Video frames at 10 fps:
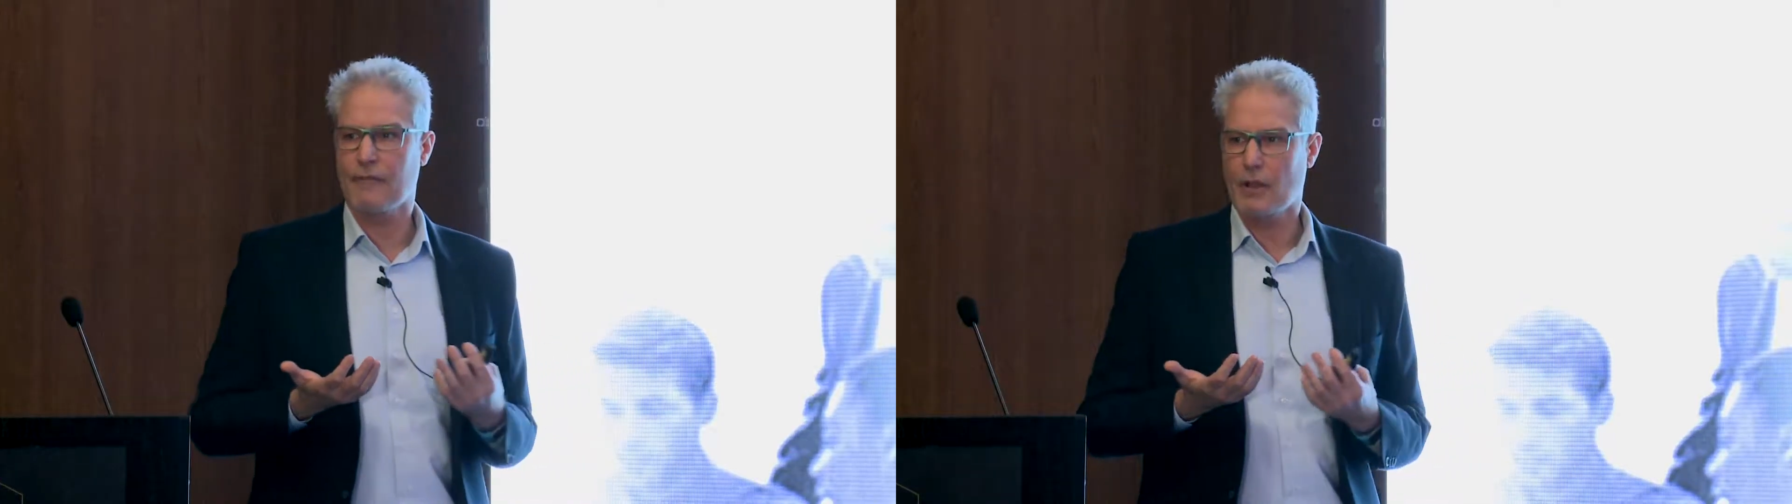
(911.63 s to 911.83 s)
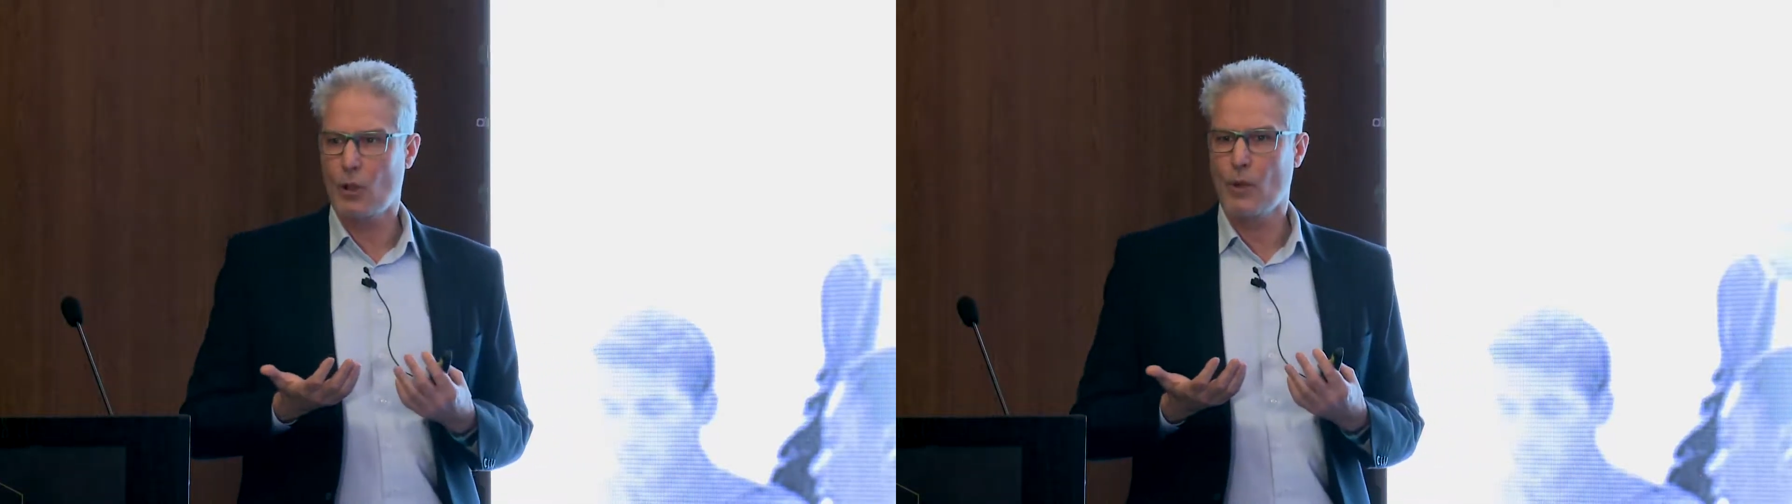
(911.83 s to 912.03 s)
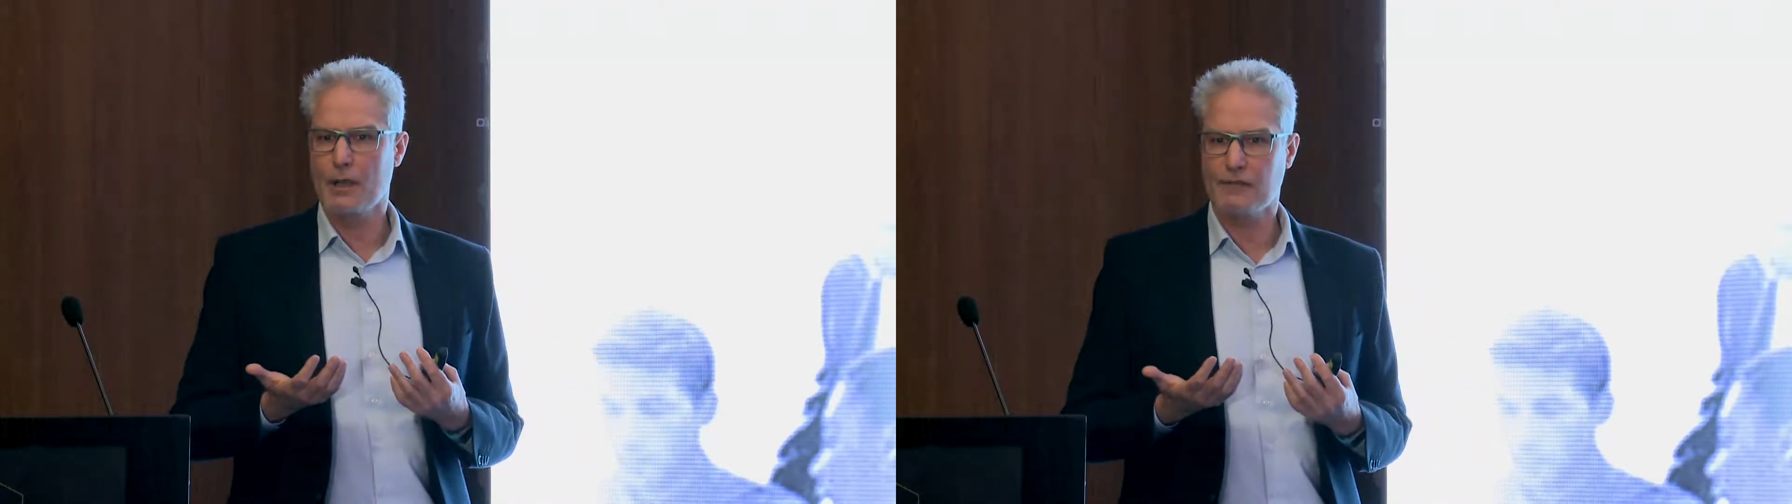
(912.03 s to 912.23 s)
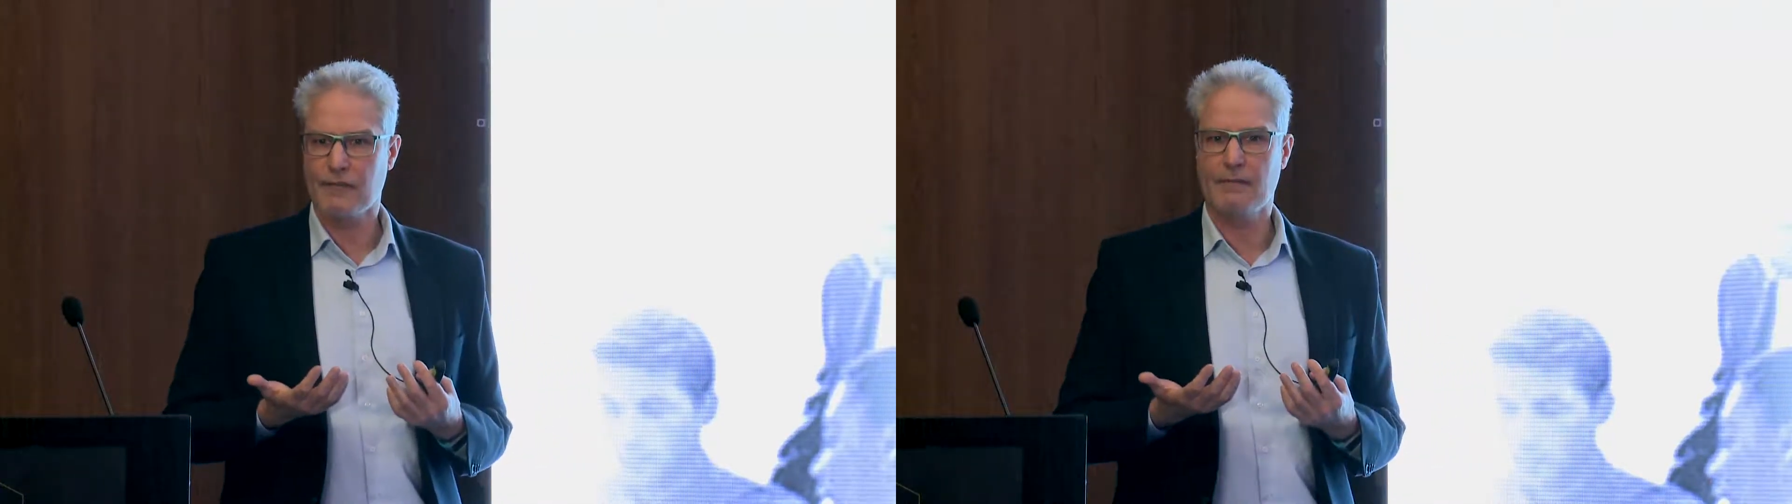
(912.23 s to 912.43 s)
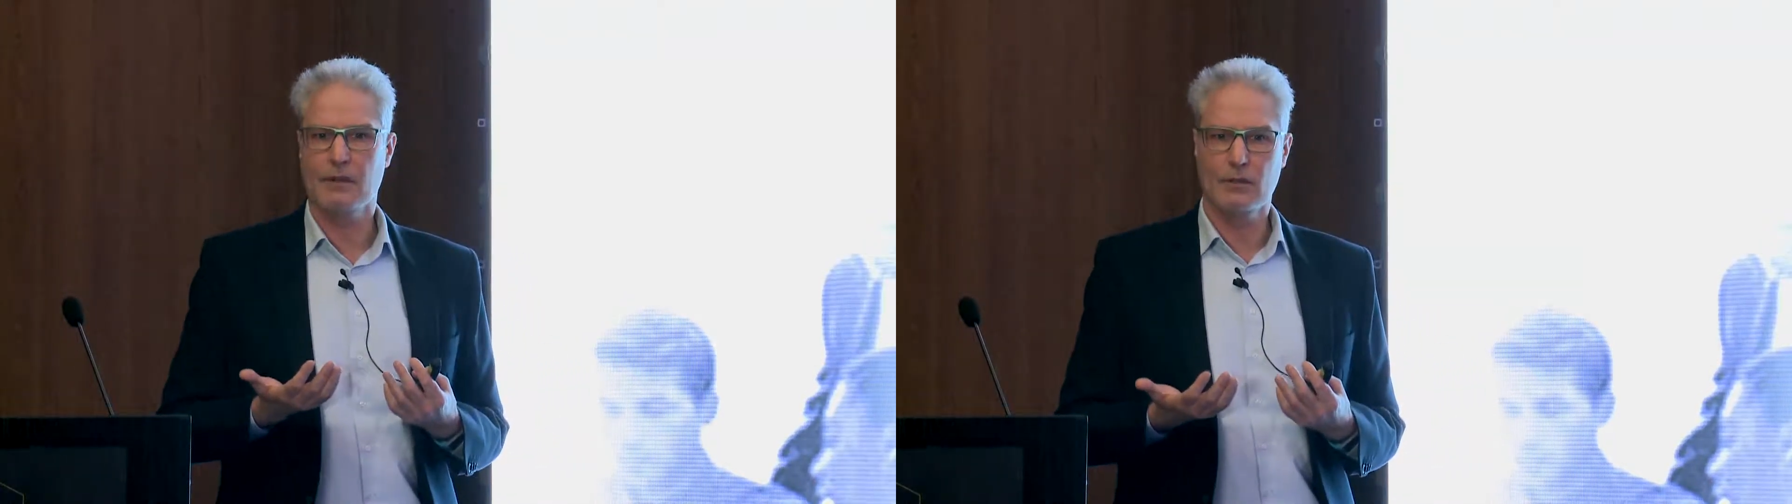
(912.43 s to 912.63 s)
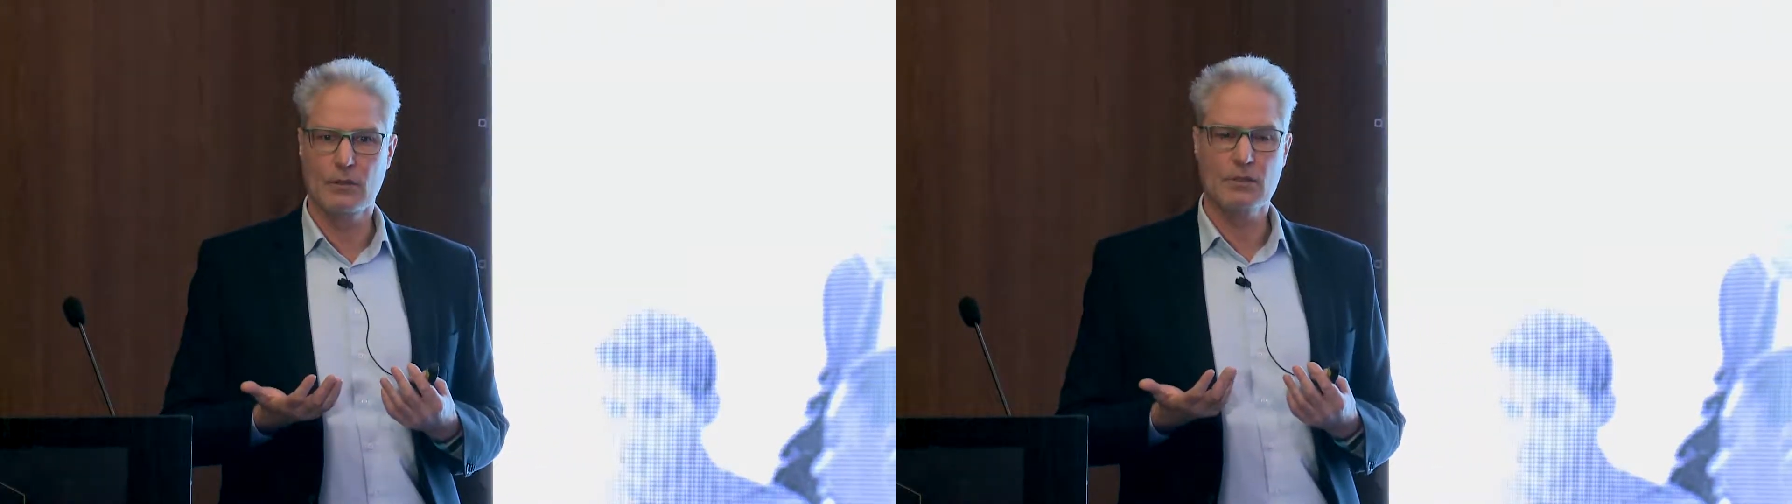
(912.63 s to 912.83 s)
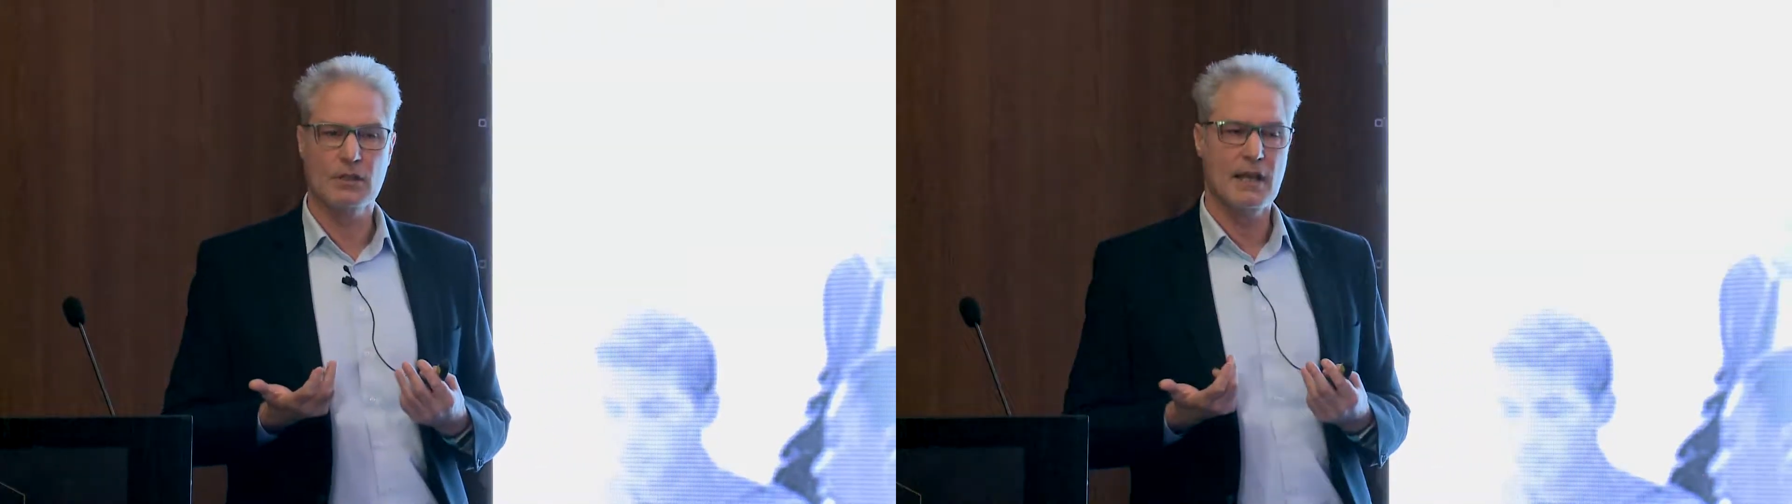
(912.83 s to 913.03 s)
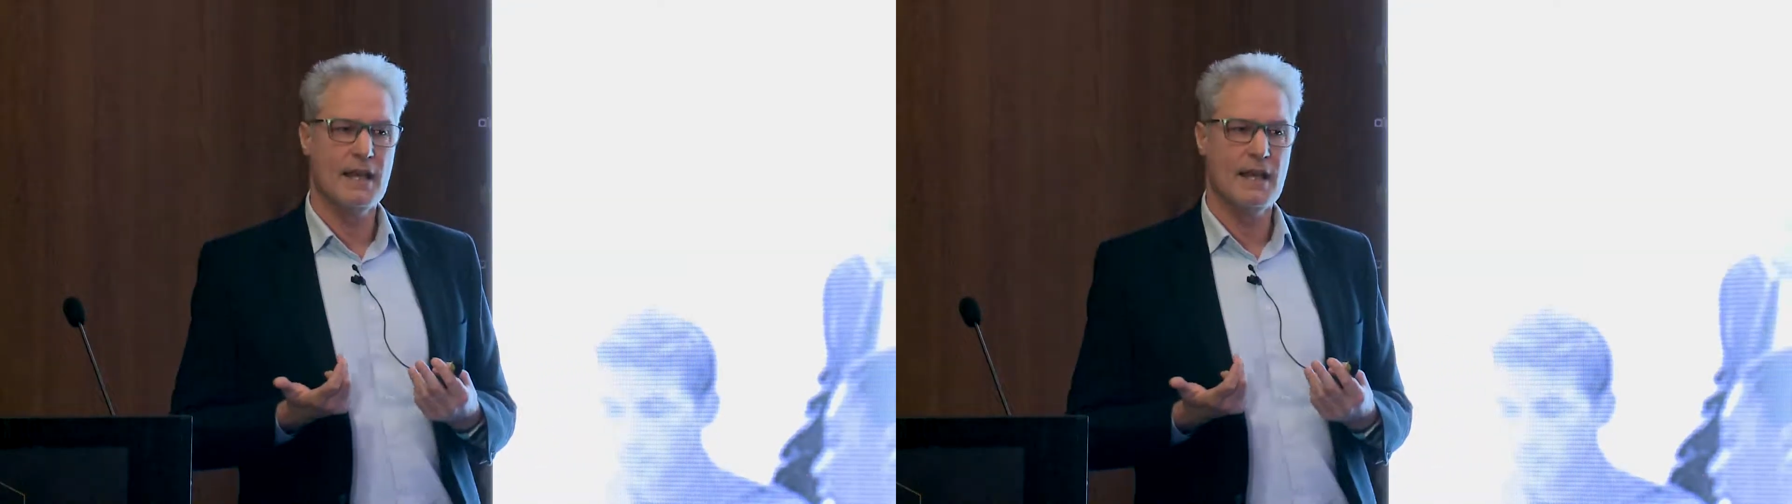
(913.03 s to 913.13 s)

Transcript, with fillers: always very good